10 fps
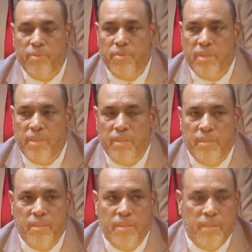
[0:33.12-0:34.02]
for the
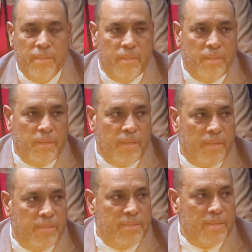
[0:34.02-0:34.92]

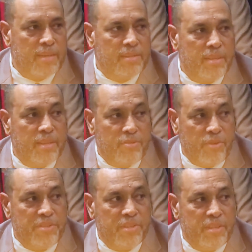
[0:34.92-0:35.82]
disaster, the
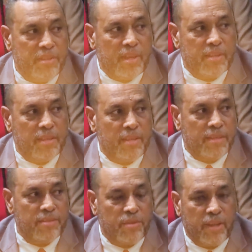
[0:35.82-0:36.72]
tragic disaster
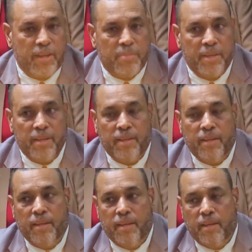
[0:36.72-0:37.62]
that's occurred up there.
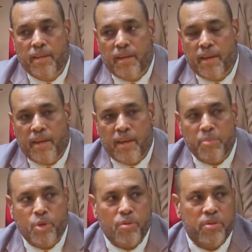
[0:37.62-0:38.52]

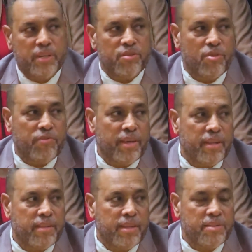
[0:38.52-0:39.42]
I'm told that so
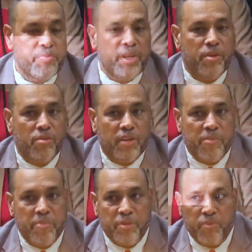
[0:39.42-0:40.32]
far there has been no
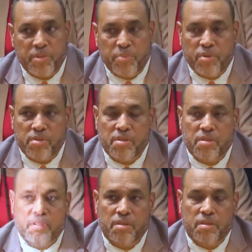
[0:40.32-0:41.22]
government response,